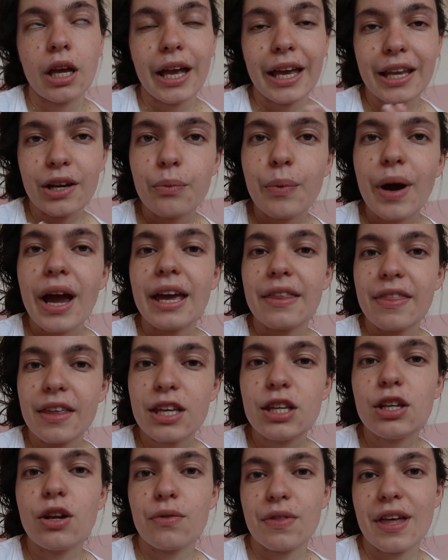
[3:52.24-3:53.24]
In a way
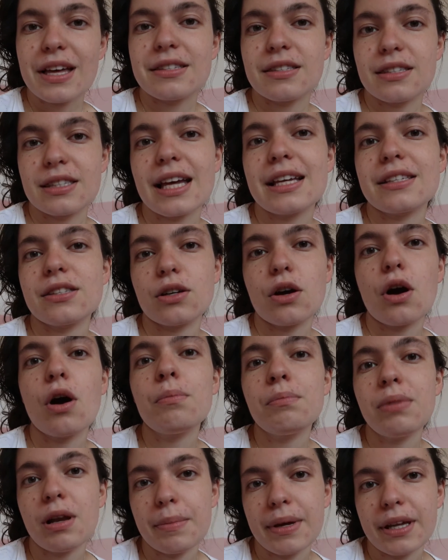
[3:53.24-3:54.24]
that, you know, that's a
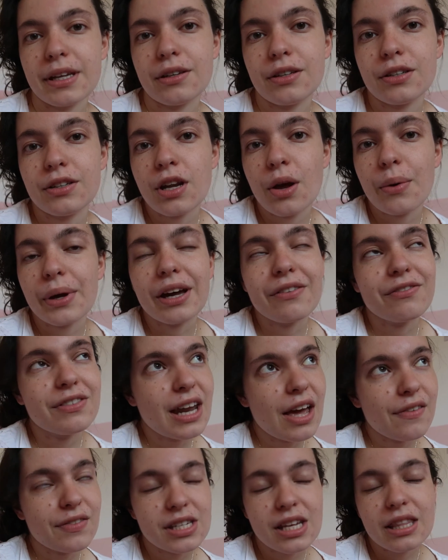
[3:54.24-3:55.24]
compliment, knowing I've
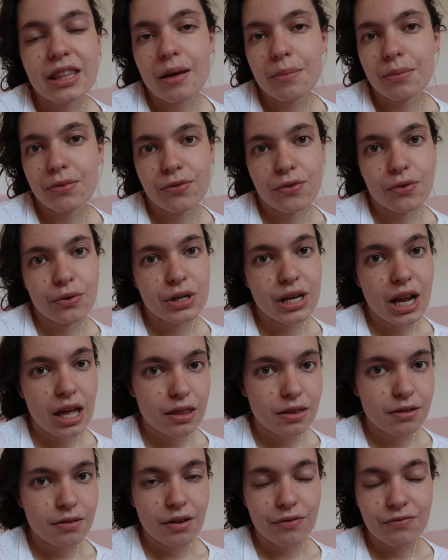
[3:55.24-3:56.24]
never done that before,
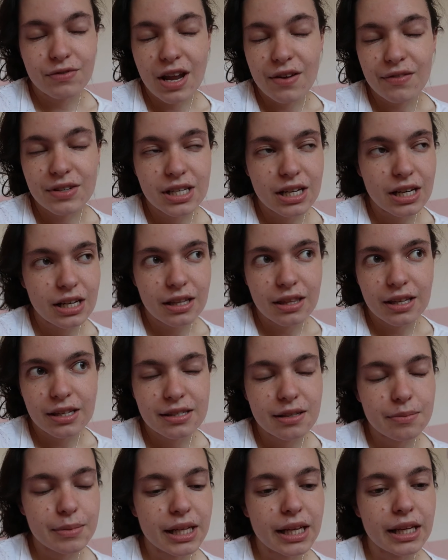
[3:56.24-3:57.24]
I've never done anything
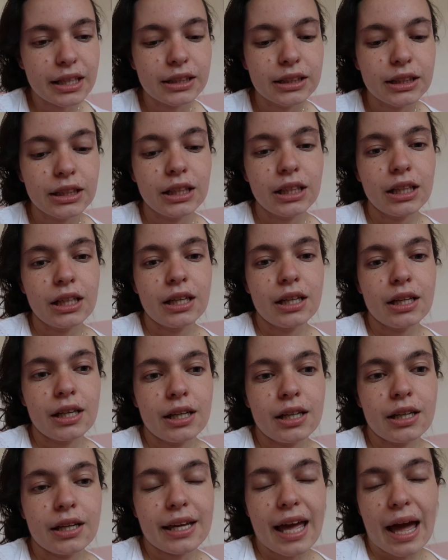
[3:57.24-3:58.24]
similar.
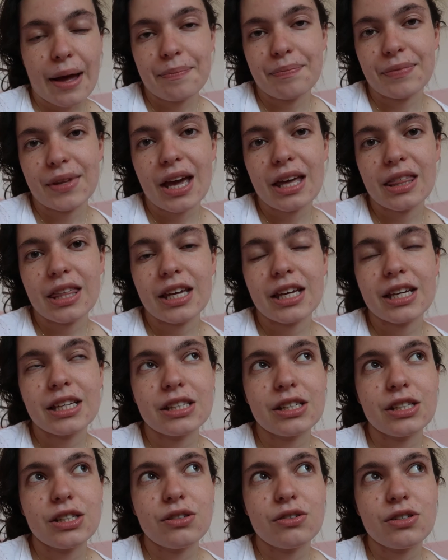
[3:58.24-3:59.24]
Yeah, I think
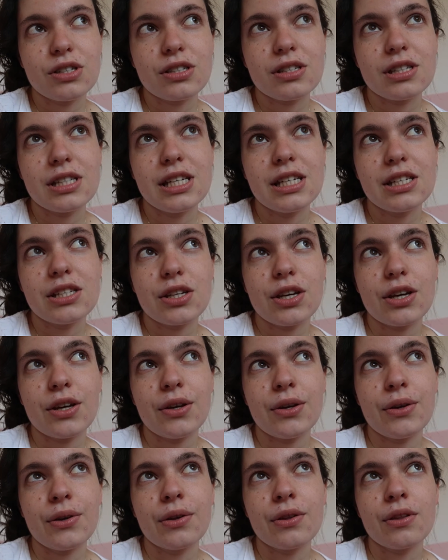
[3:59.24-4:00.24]
you just need
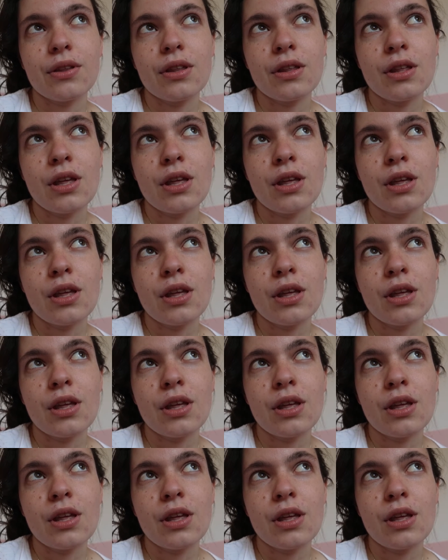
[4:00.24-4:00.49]
to